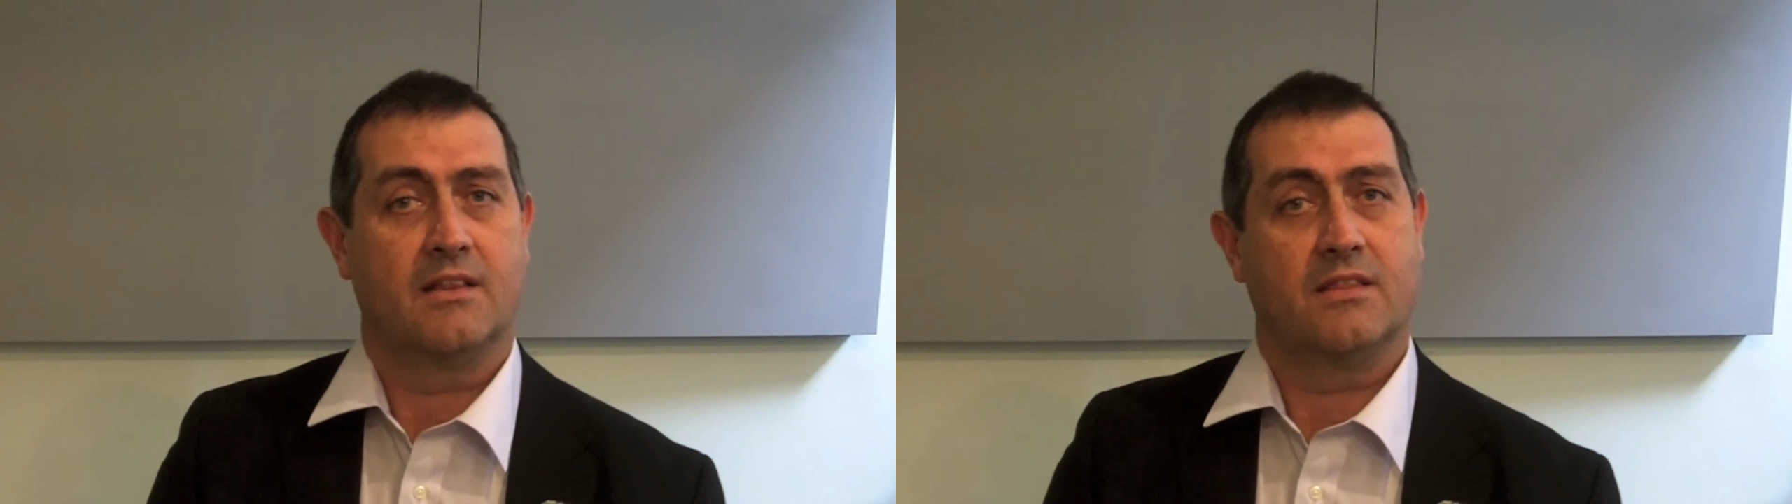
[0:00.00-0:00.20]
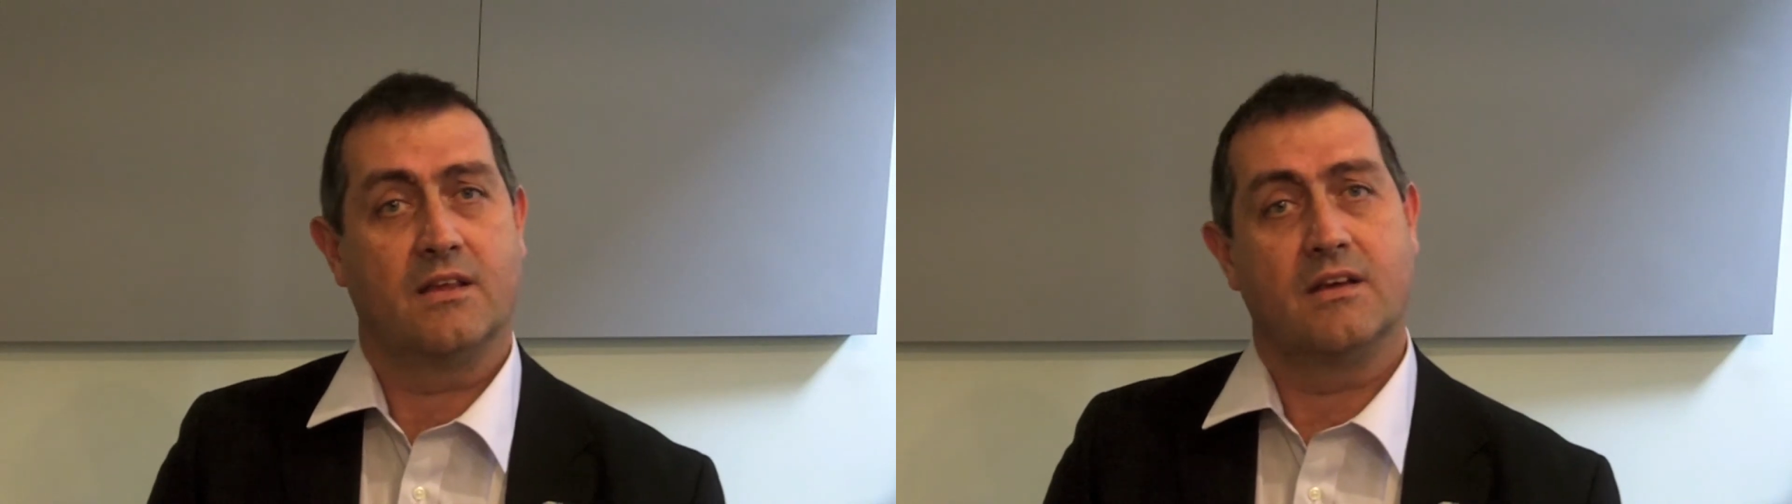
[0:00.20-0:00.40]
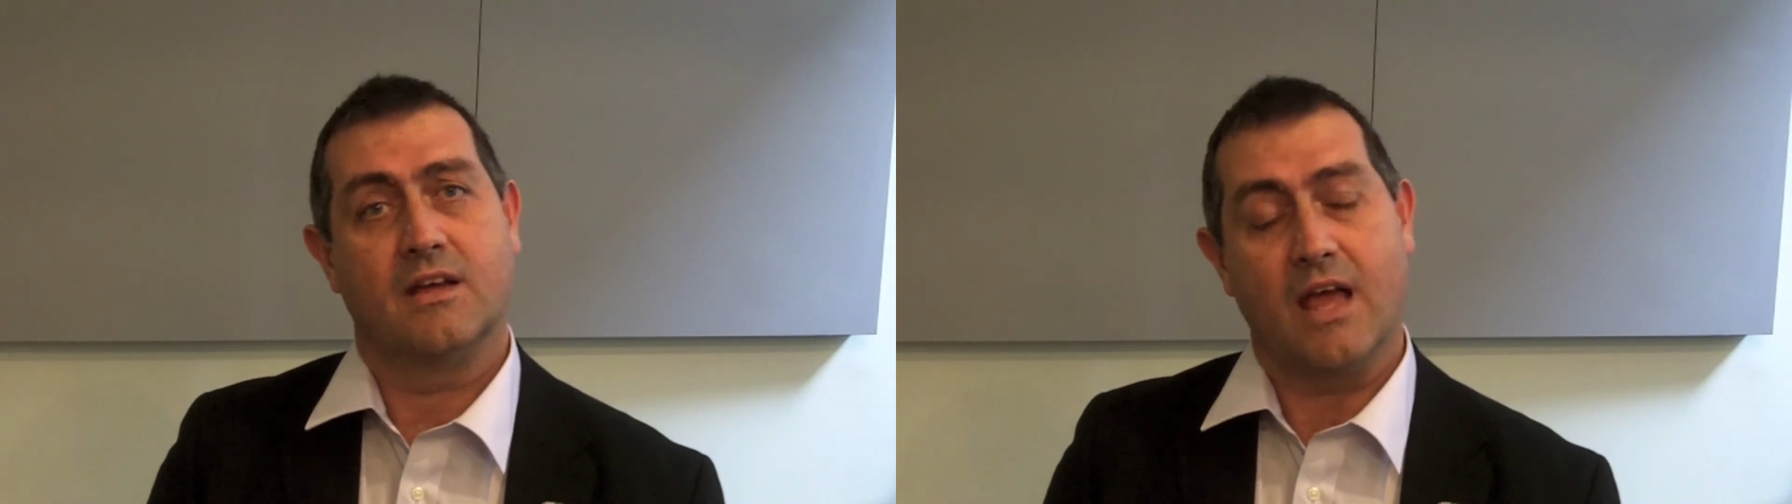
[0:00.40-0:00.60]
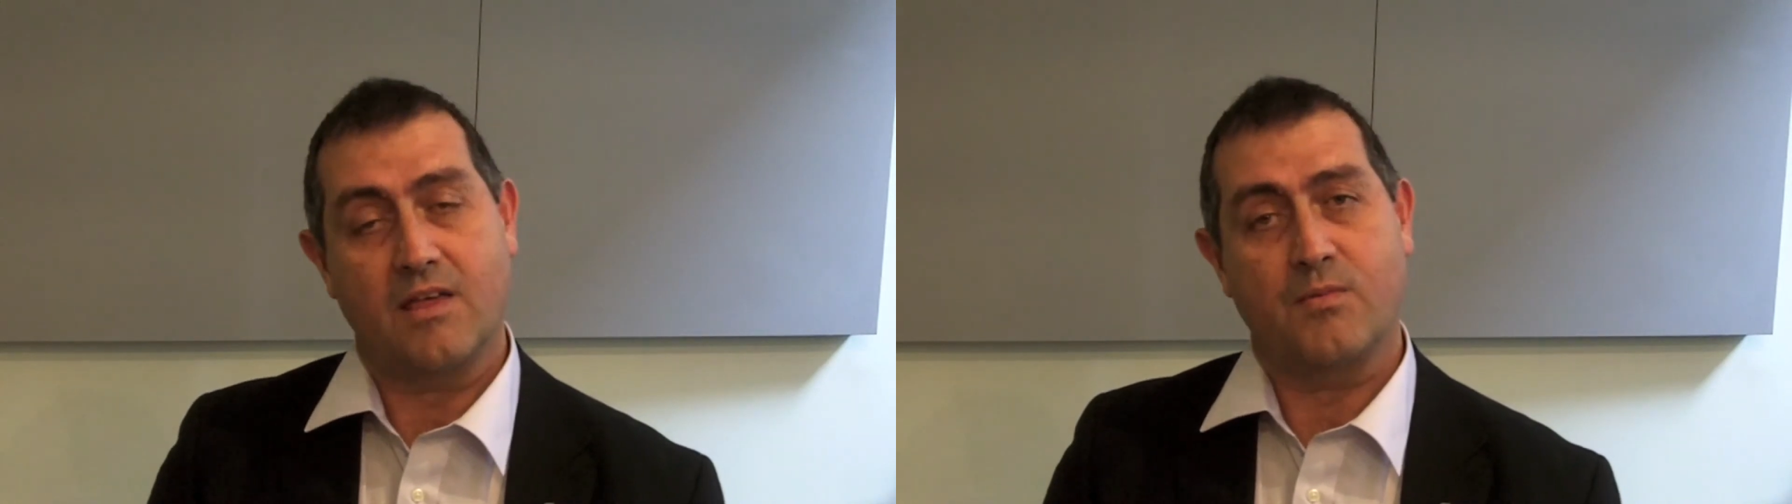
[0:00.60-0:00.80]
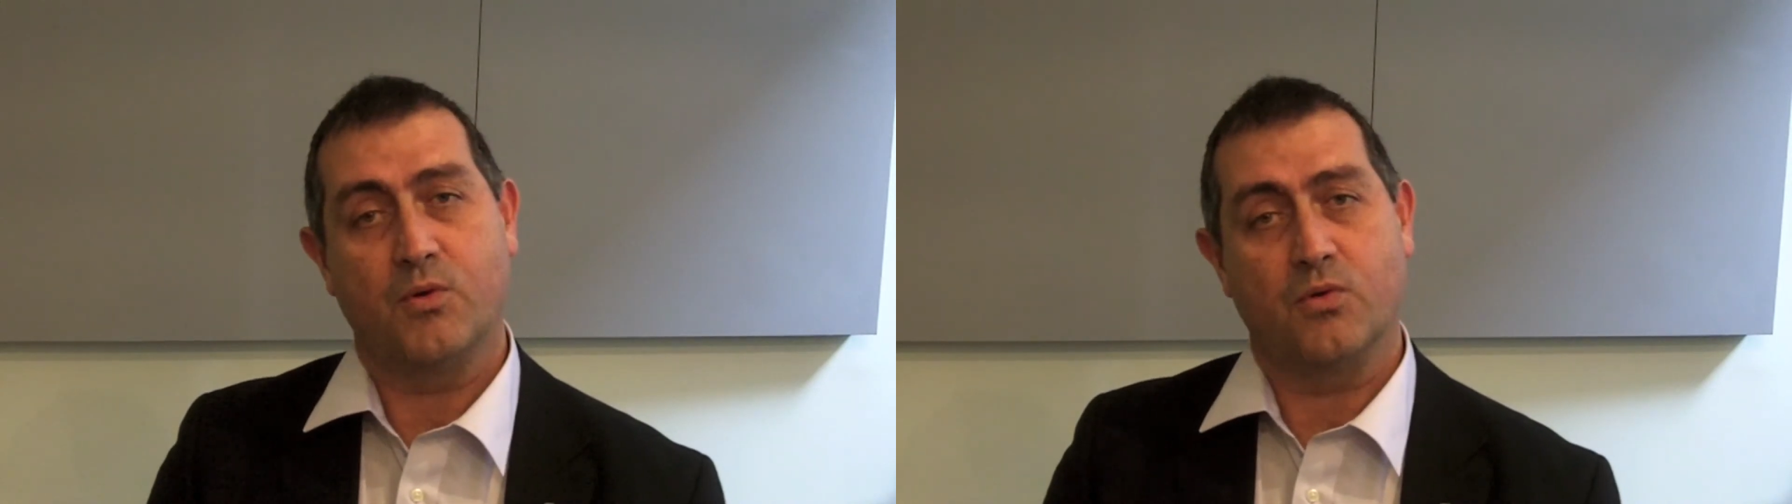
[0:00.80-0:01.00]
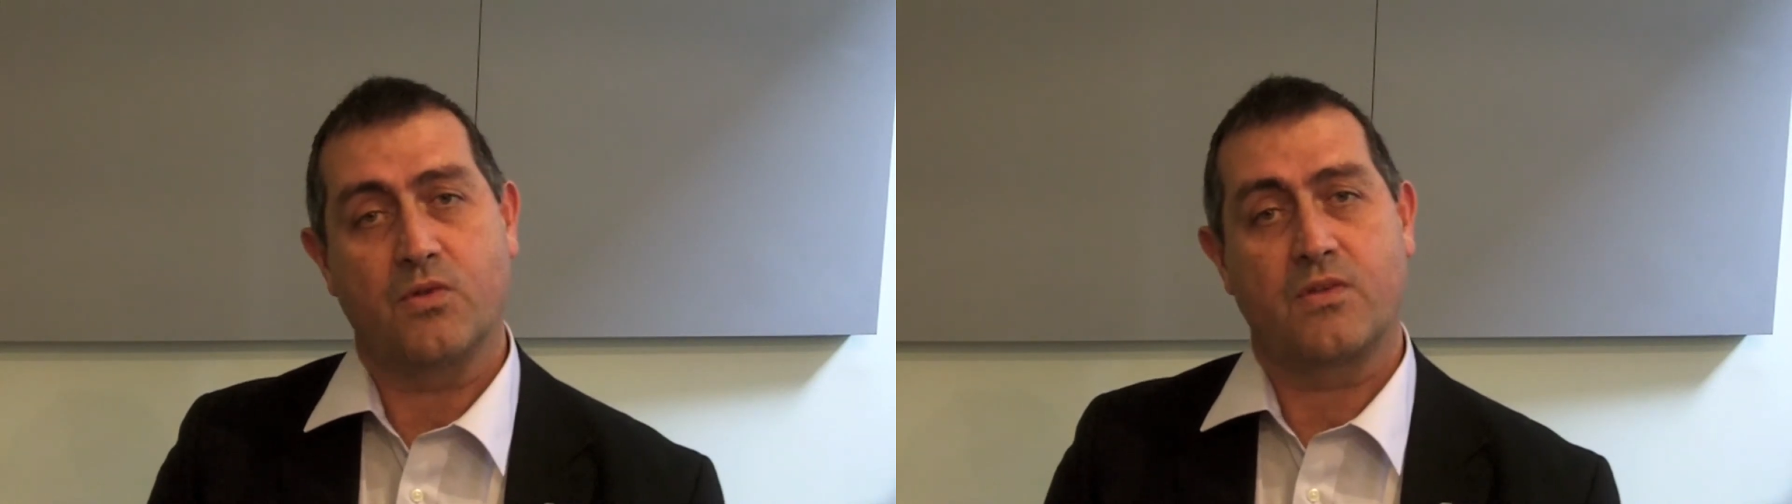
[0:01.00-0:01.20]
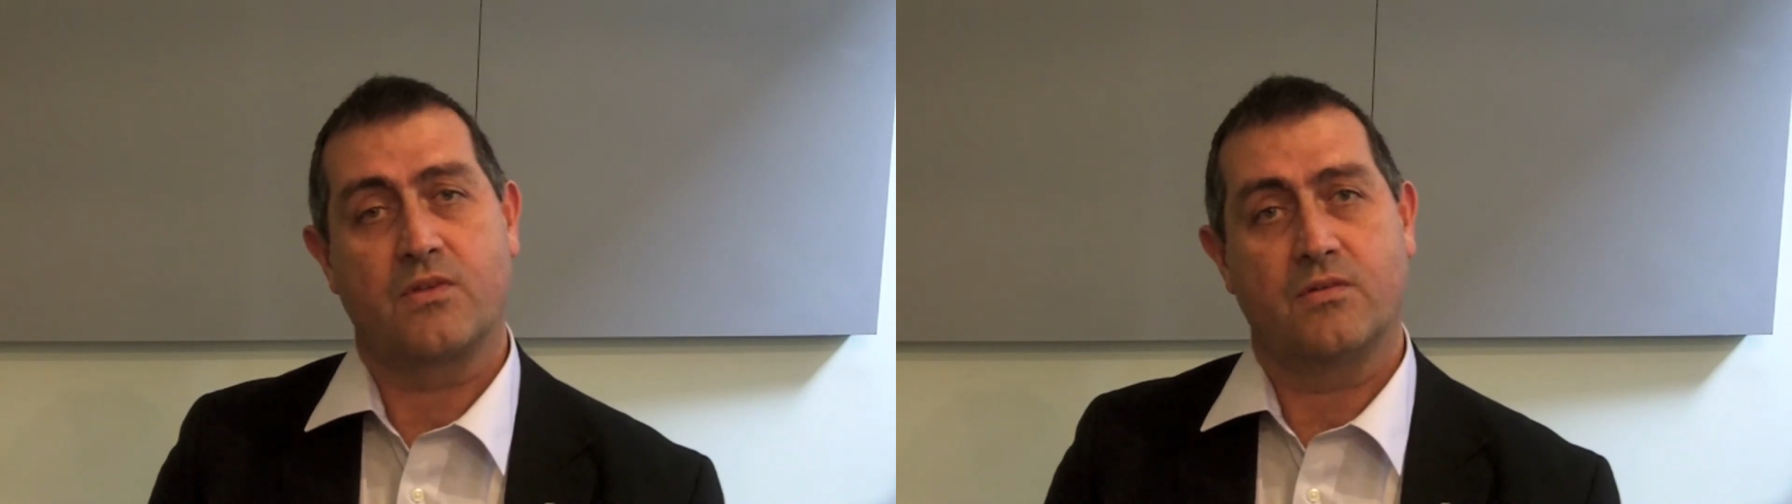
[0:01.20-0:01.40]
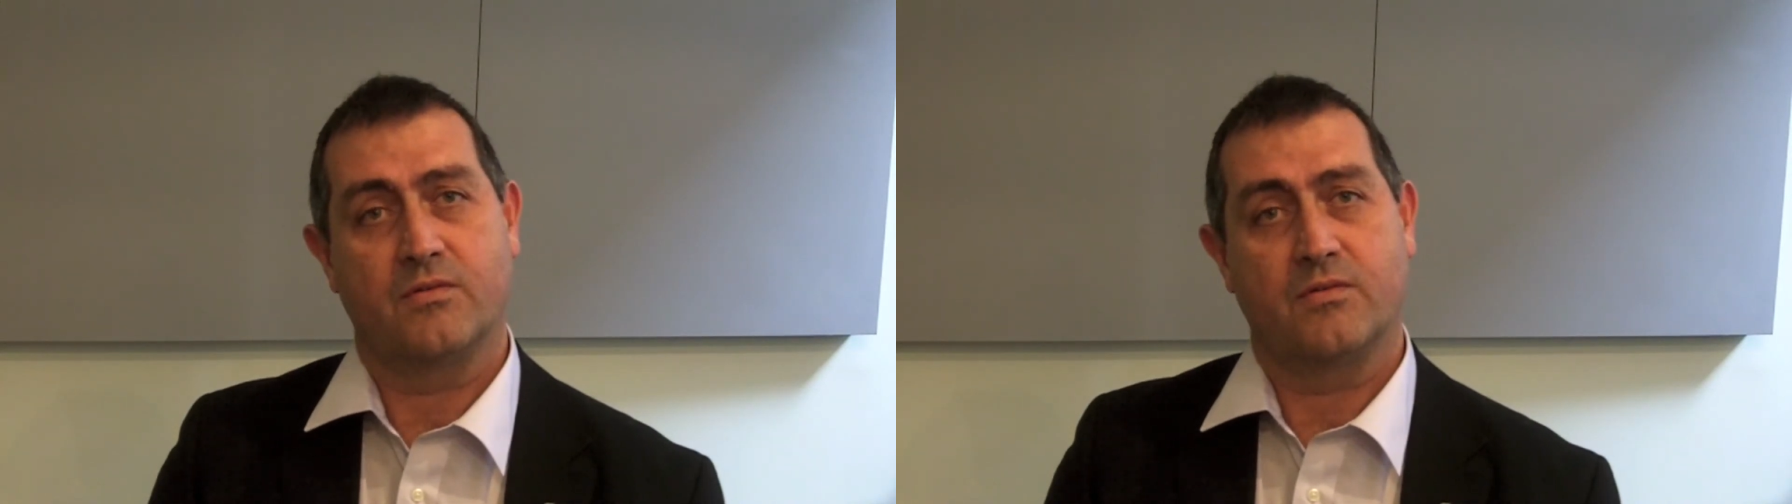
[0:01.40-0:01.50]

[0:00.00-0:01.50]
The exports